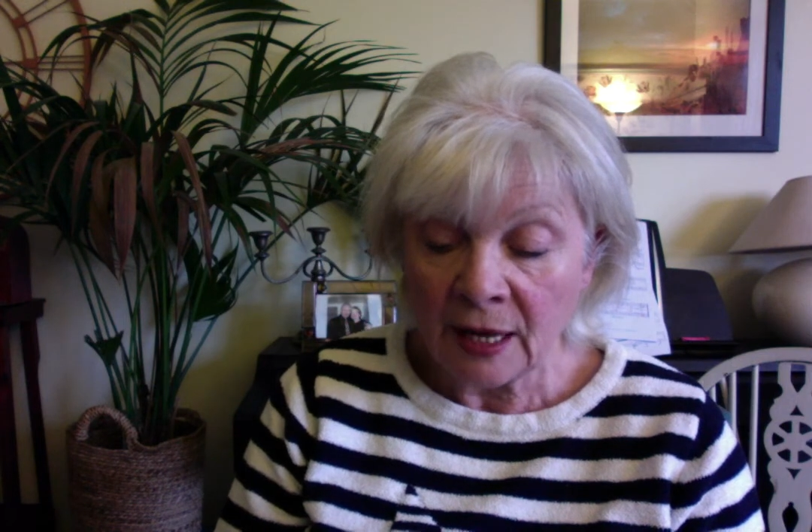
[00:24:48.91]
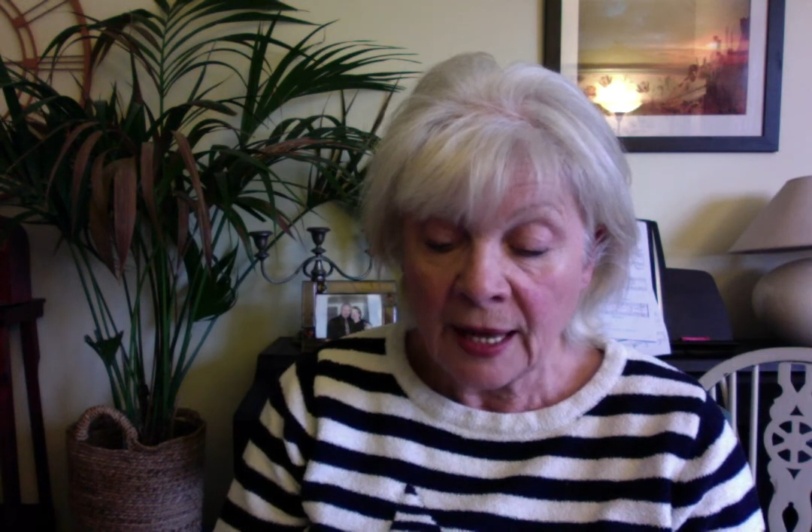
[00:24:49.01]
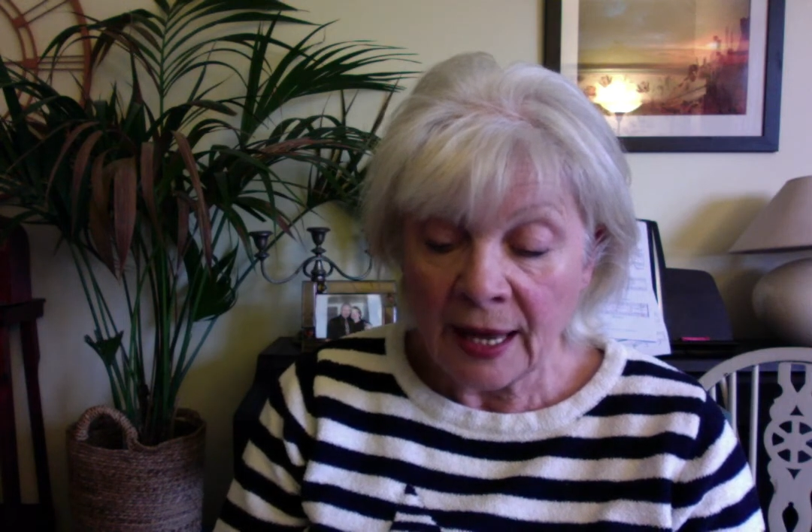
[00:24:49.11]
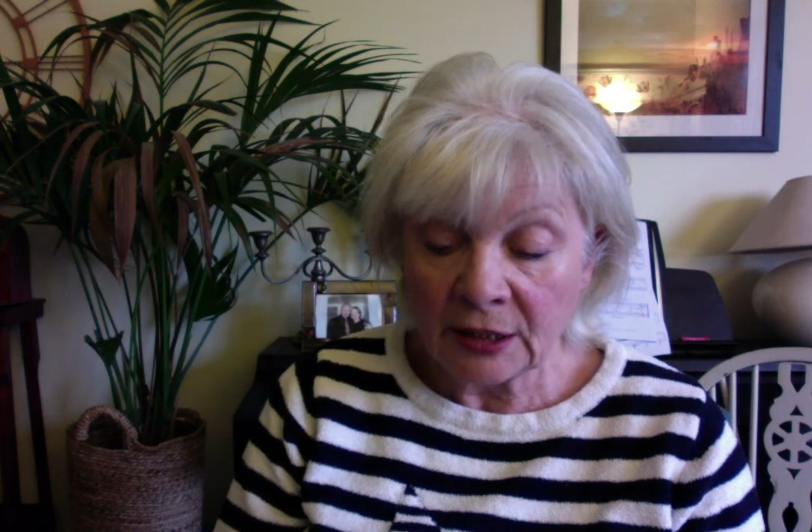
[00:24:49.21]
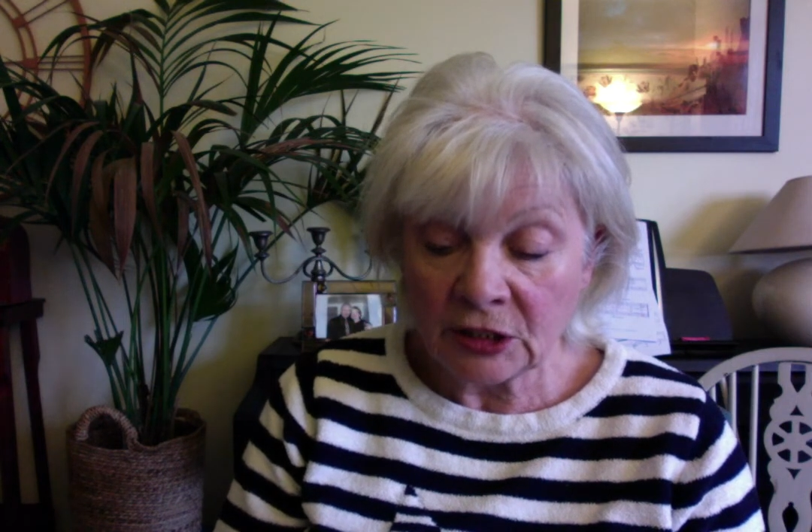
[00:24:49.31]

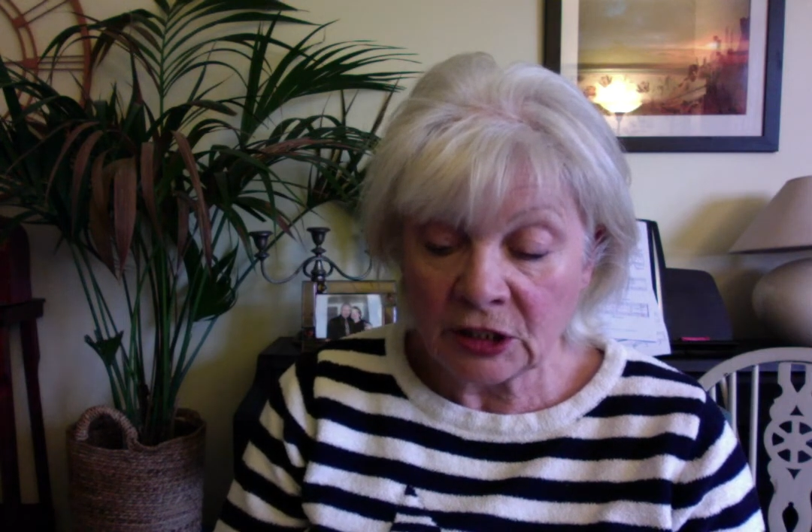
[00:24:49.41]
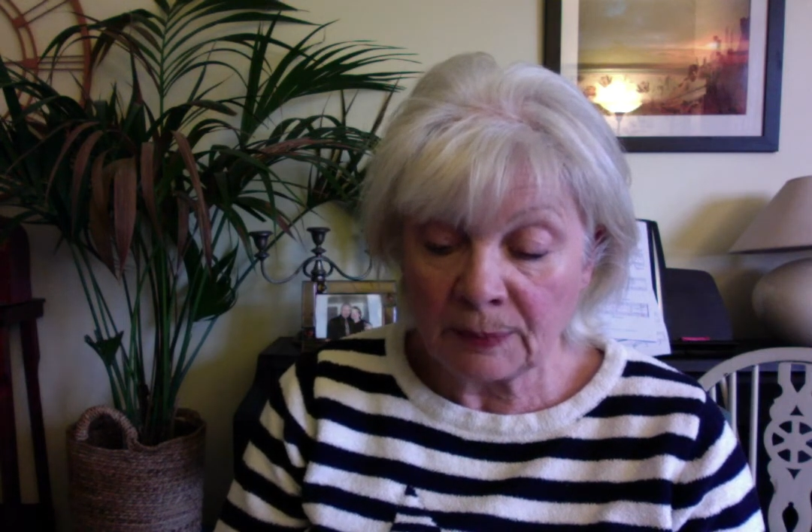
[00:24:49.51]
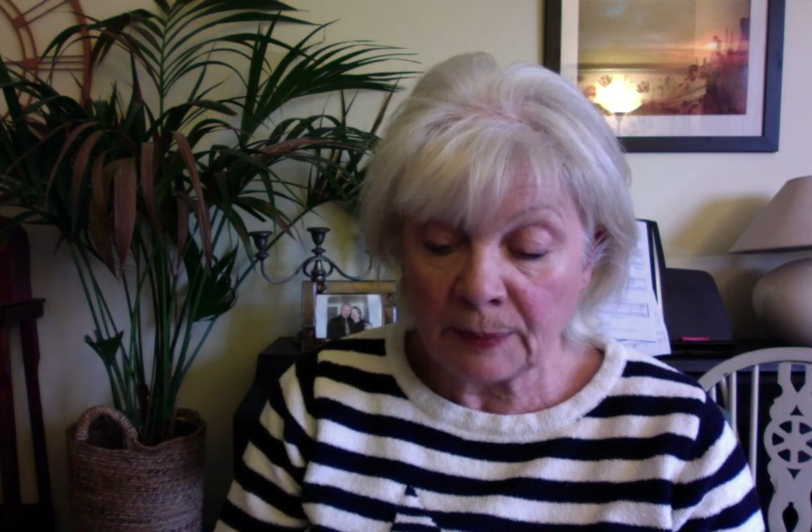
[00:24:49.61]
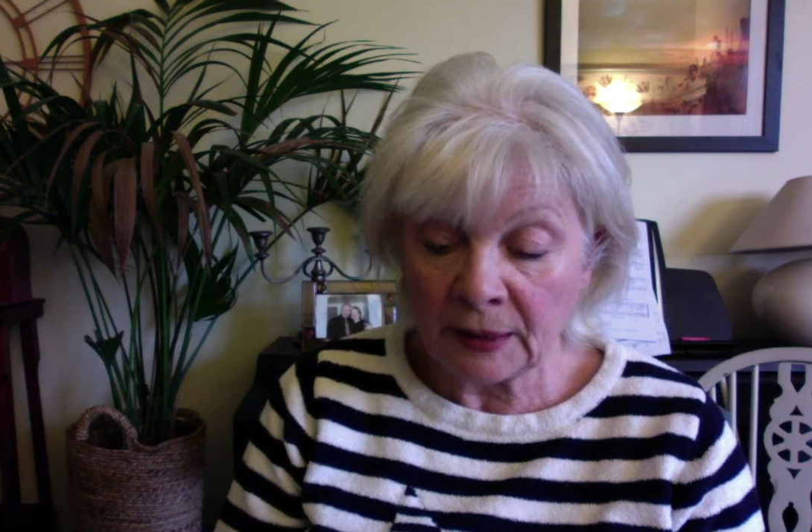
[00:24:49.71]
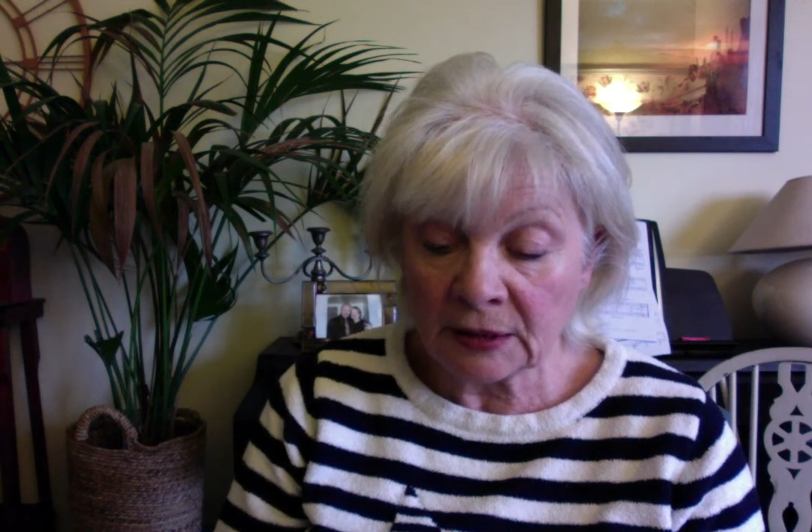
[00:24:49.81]
energy
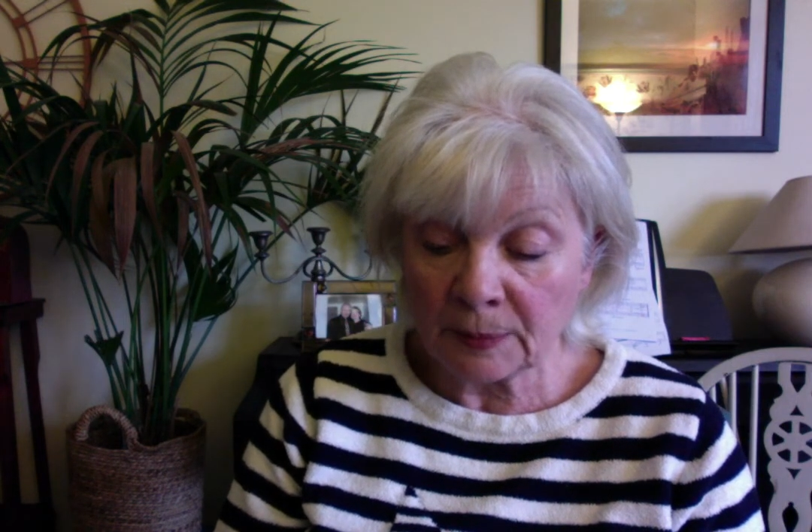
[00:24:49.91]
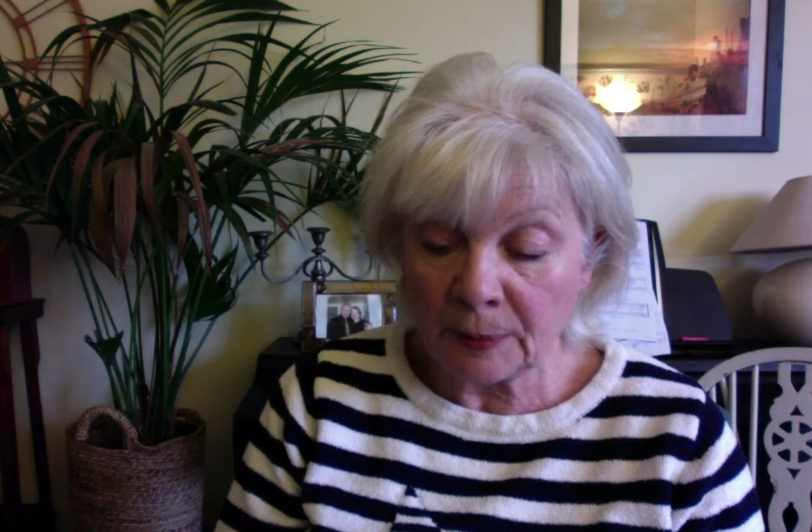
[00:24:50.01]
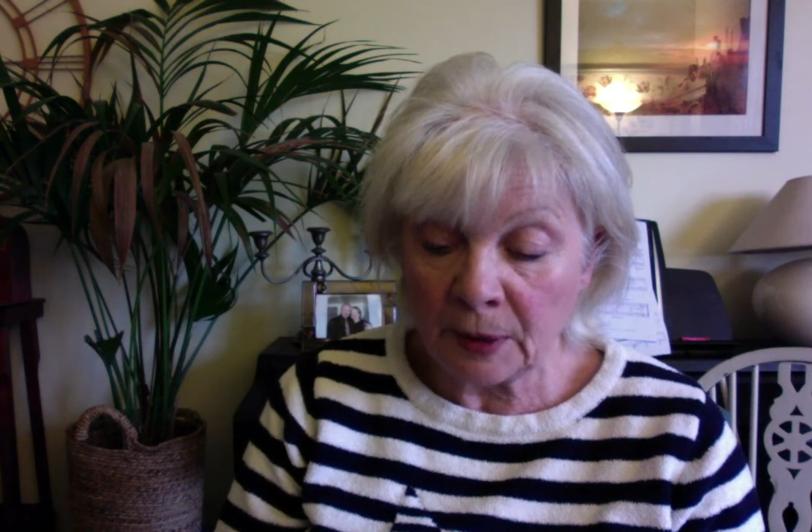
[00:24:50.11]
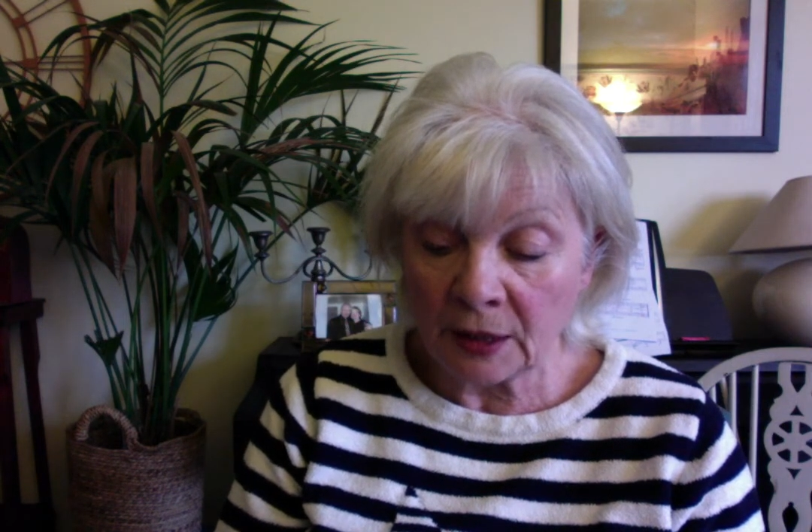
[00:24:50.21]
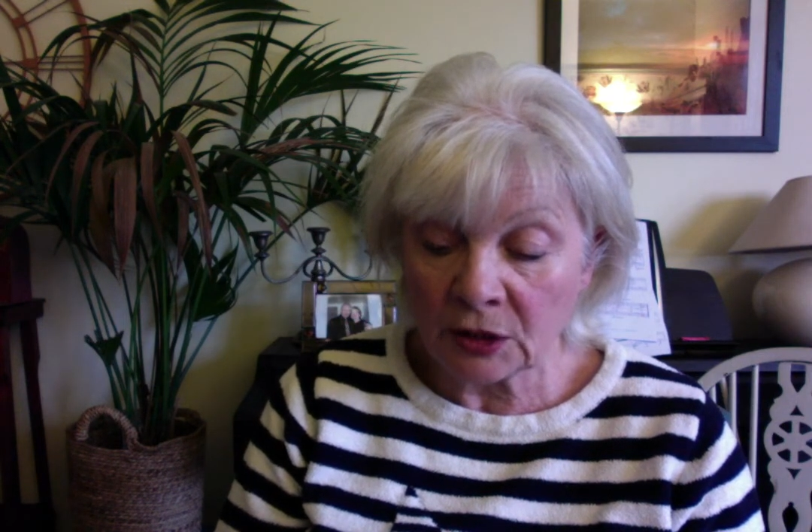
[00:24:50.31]
being
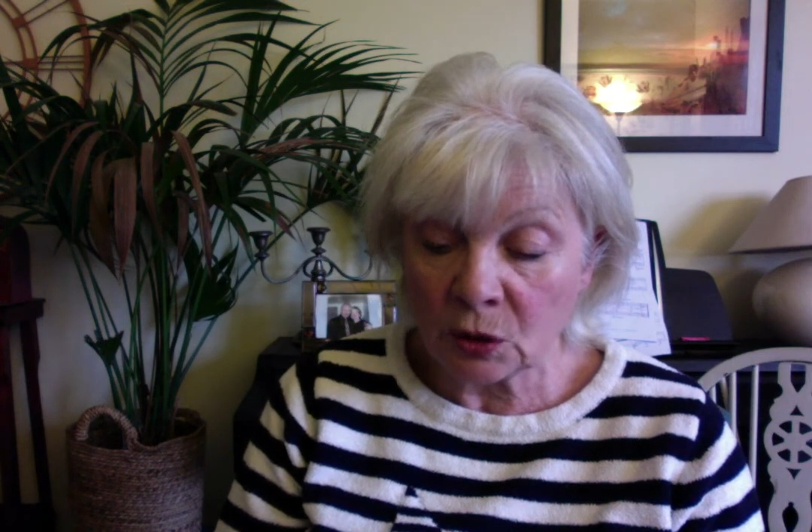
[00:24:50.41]
supplied to